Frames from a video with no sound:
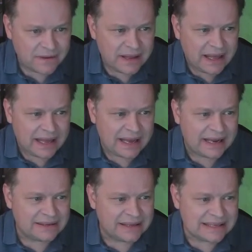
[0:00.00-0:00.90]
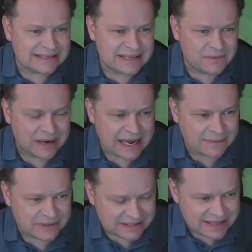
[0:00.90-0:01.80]
and let's see what
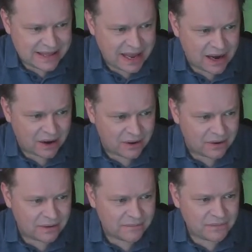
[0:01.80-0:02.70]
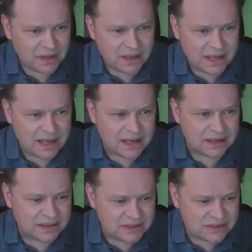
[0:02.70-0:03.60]
happens. There
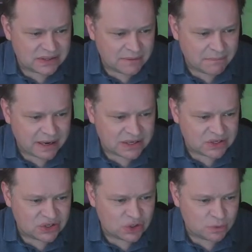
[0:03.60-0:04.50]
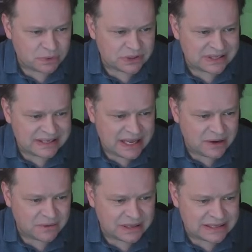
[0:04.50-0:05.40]
is my super
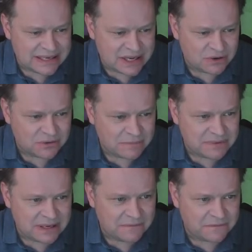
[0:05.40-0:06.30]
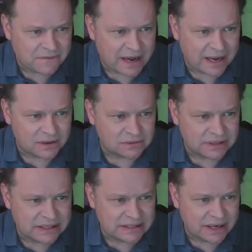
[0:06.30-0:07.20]
secret decrypted file
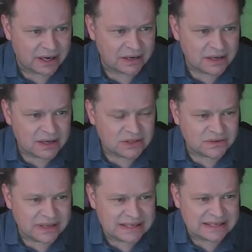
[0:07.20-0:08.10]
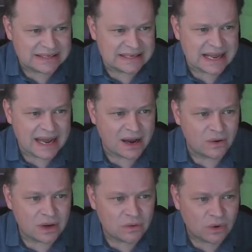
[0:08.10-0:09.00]
right there. So this is
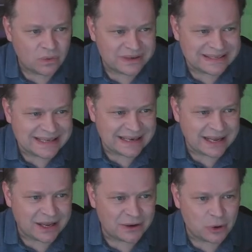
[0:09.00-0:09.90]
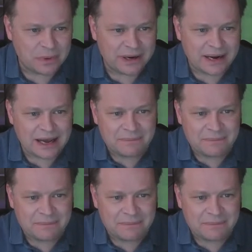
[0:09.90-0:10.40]
now what was sent. I can open it up.